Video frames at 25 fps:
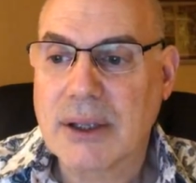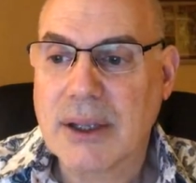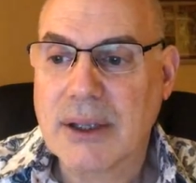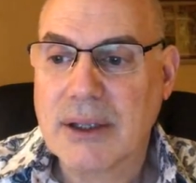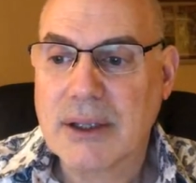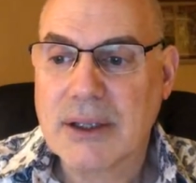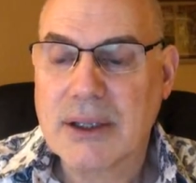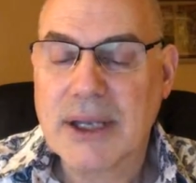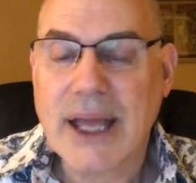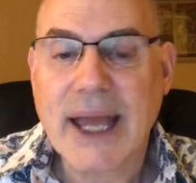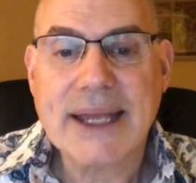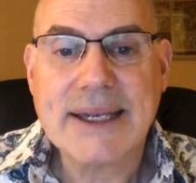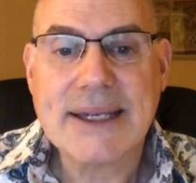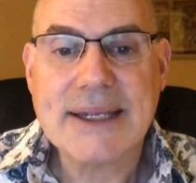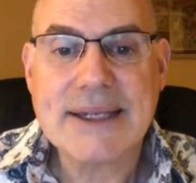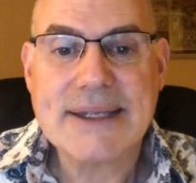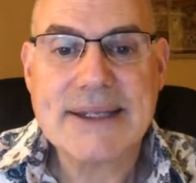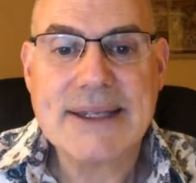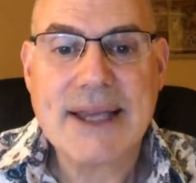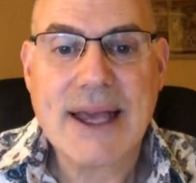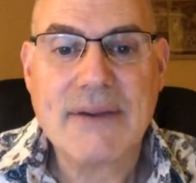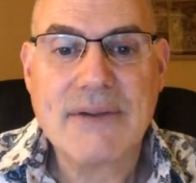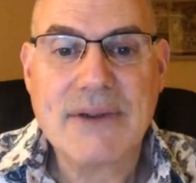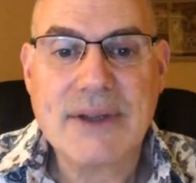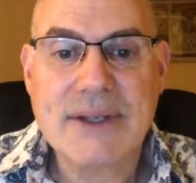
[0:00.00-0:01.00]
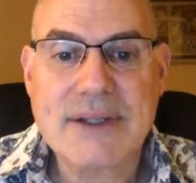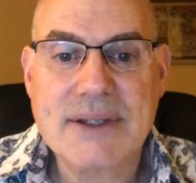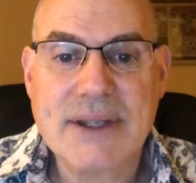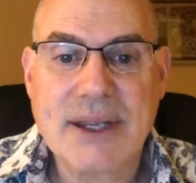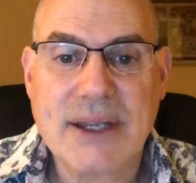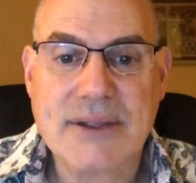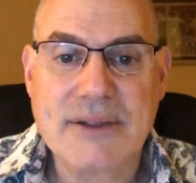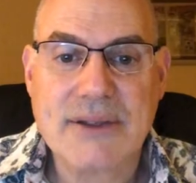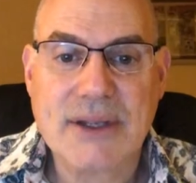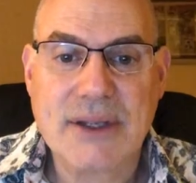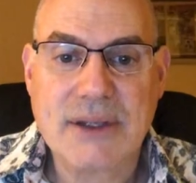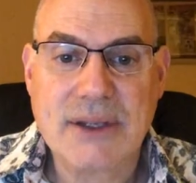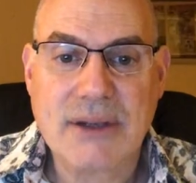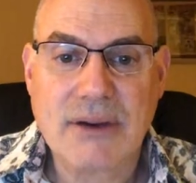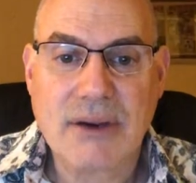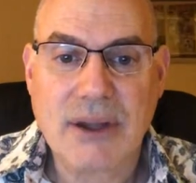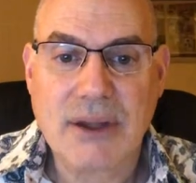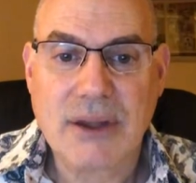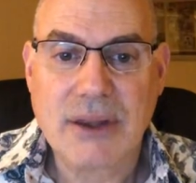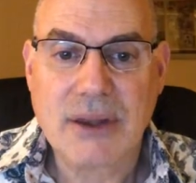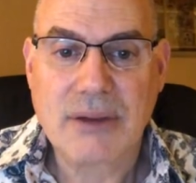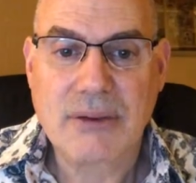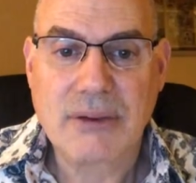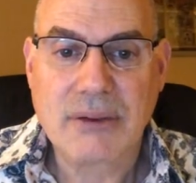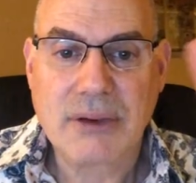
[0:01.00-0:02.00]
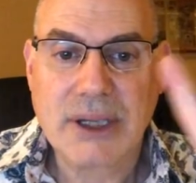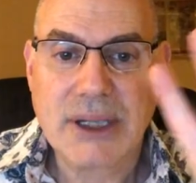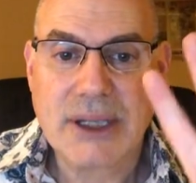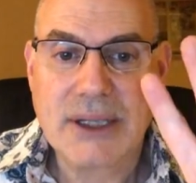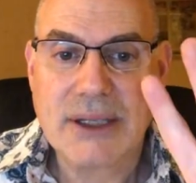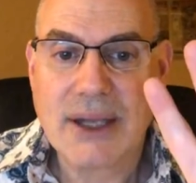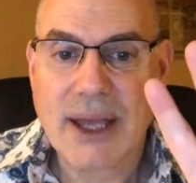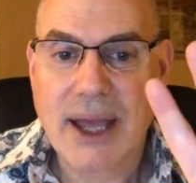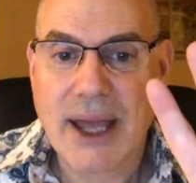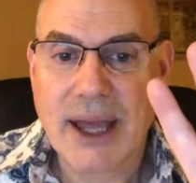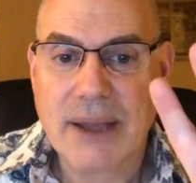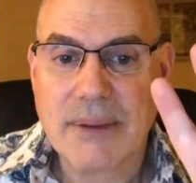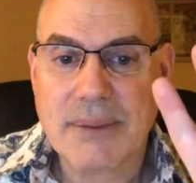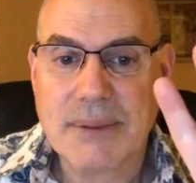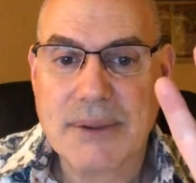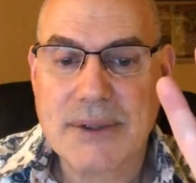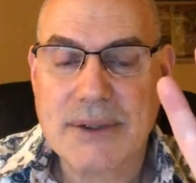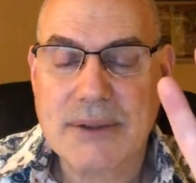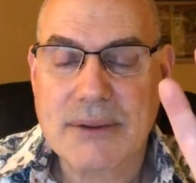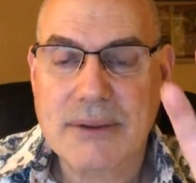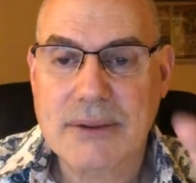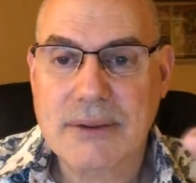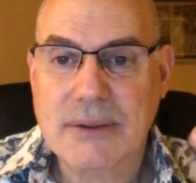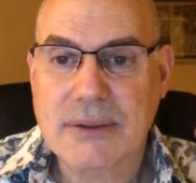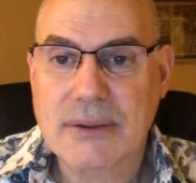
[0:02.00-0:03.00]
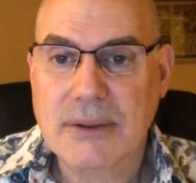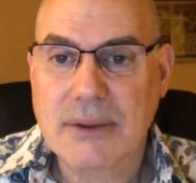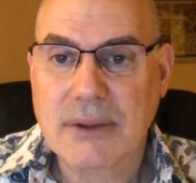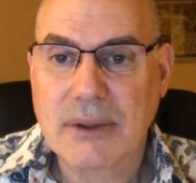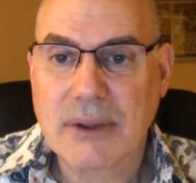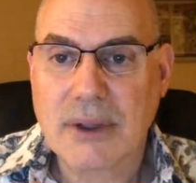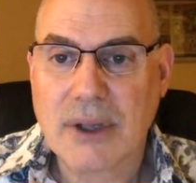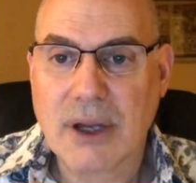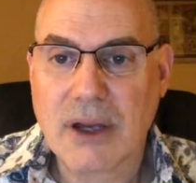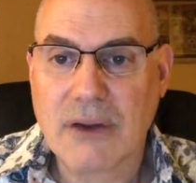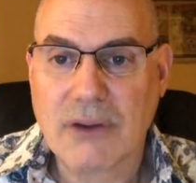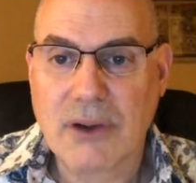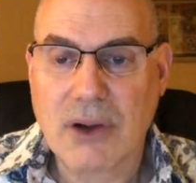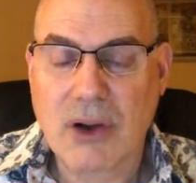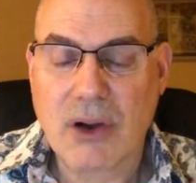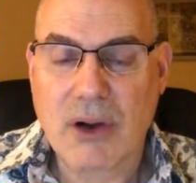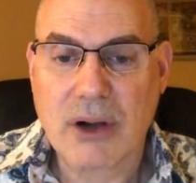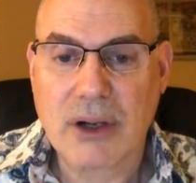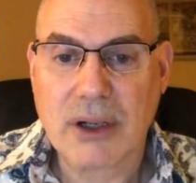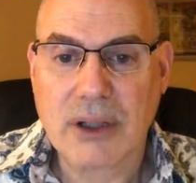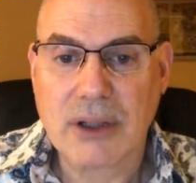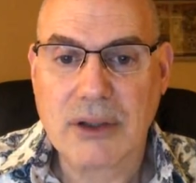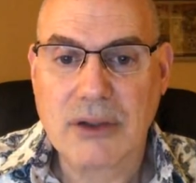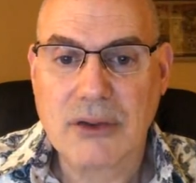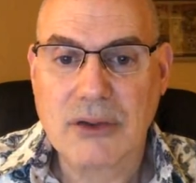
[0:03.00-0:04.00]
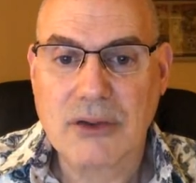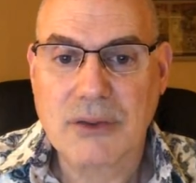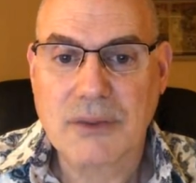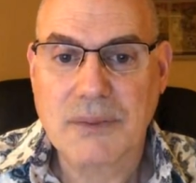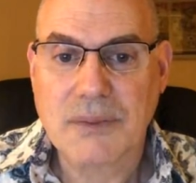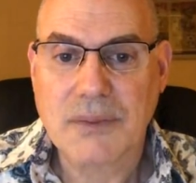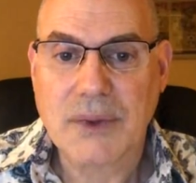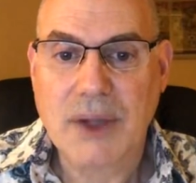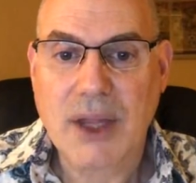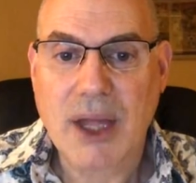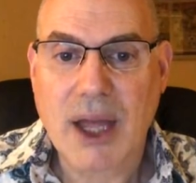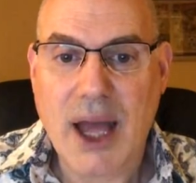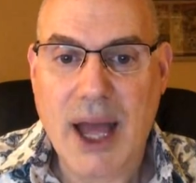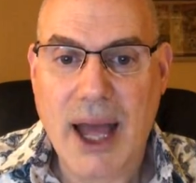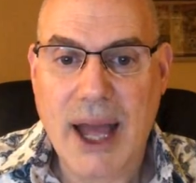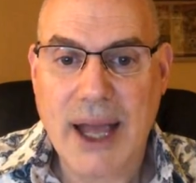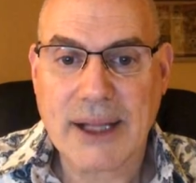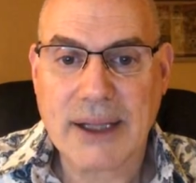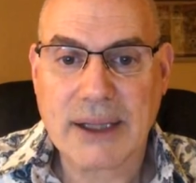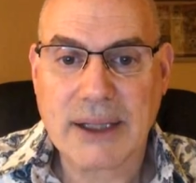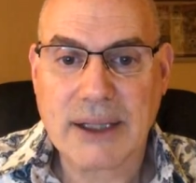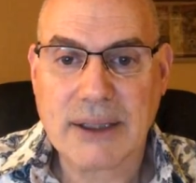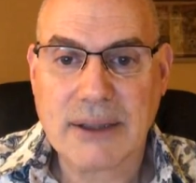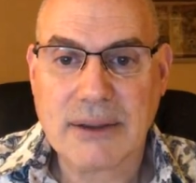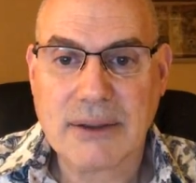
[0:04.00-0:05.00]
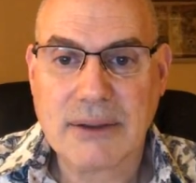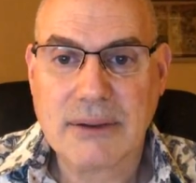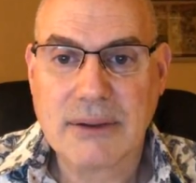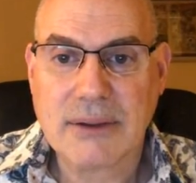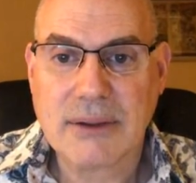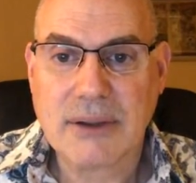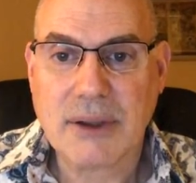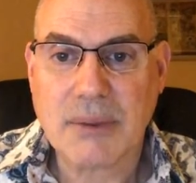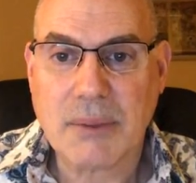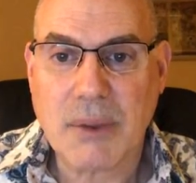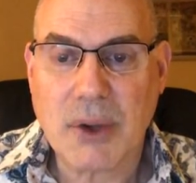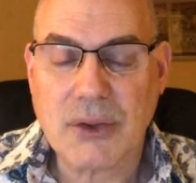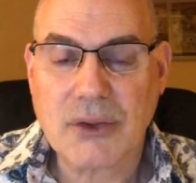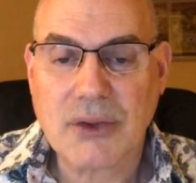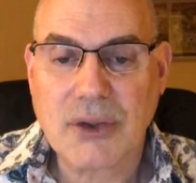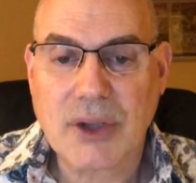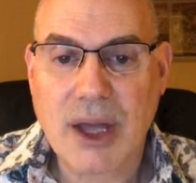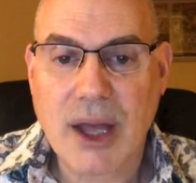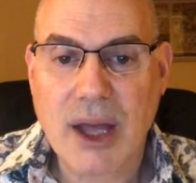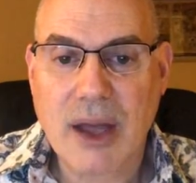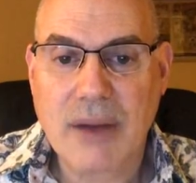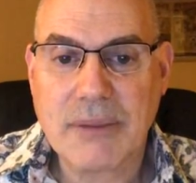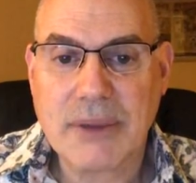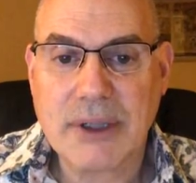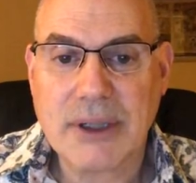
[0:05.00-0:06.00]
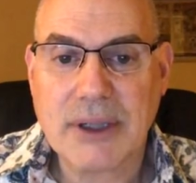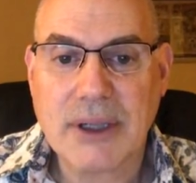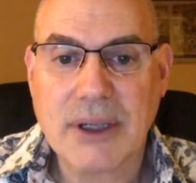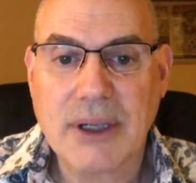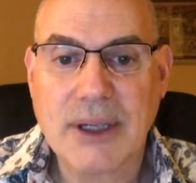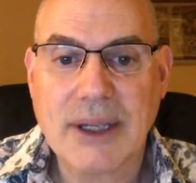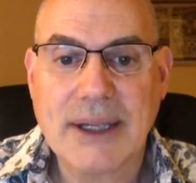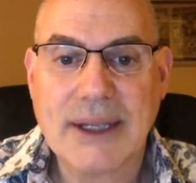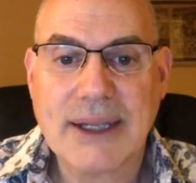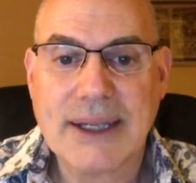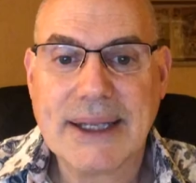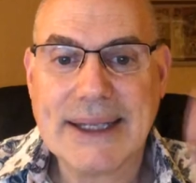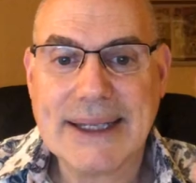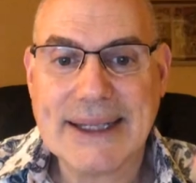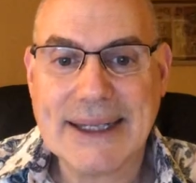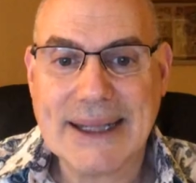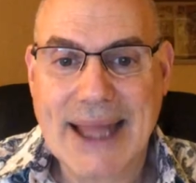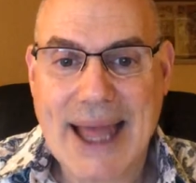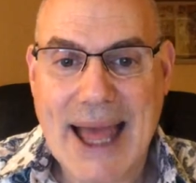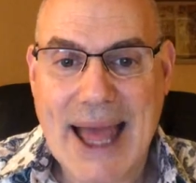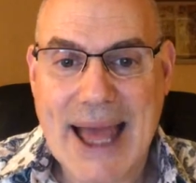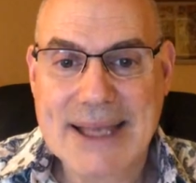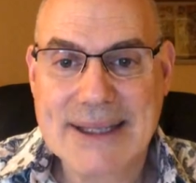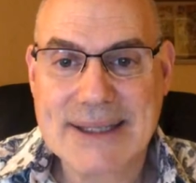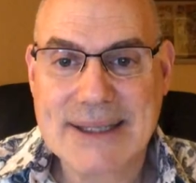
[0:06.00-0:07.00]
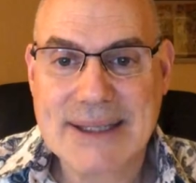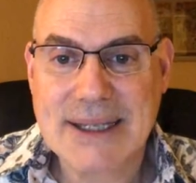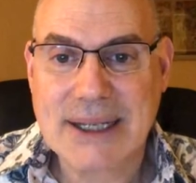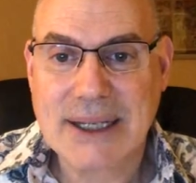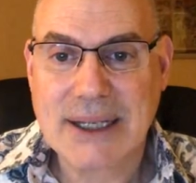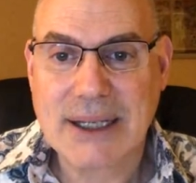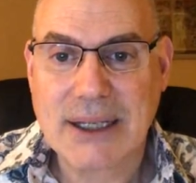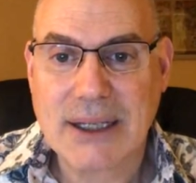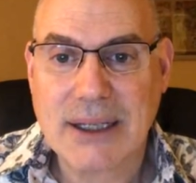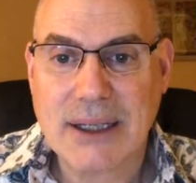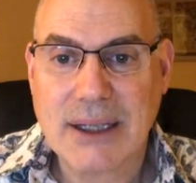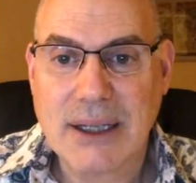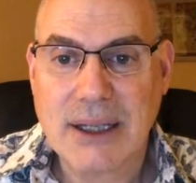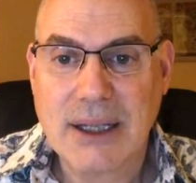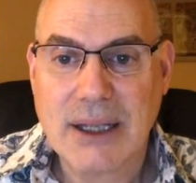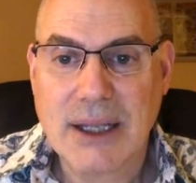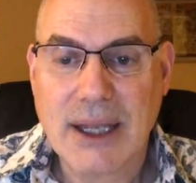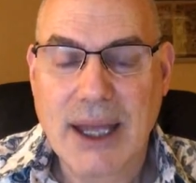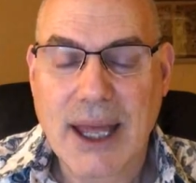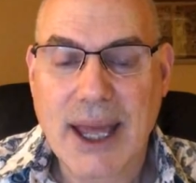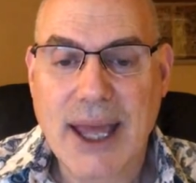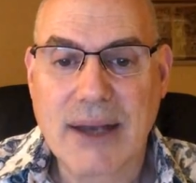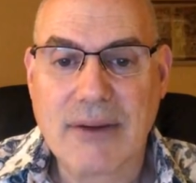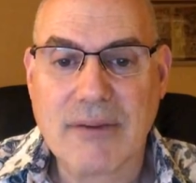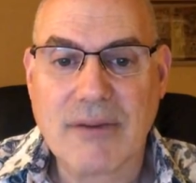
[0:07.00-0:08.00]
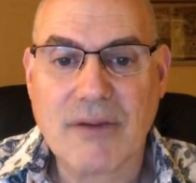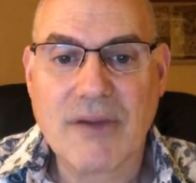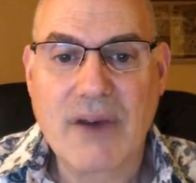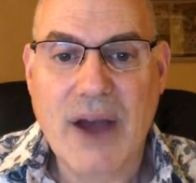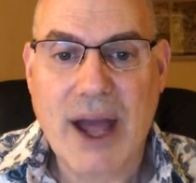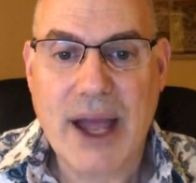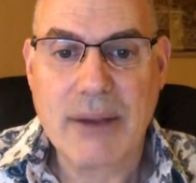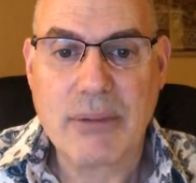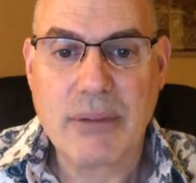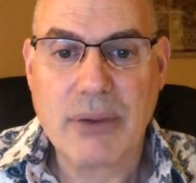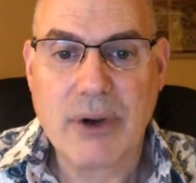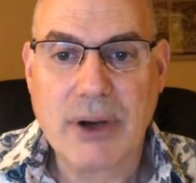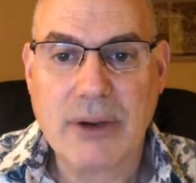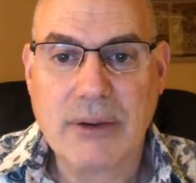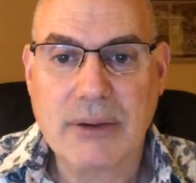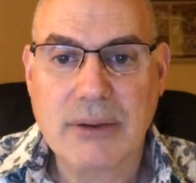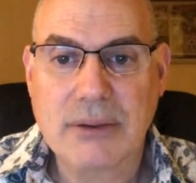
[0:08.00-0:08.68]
97 says that there are 3 types of cartilage. Hyaline, the most common, elastic, and fibro.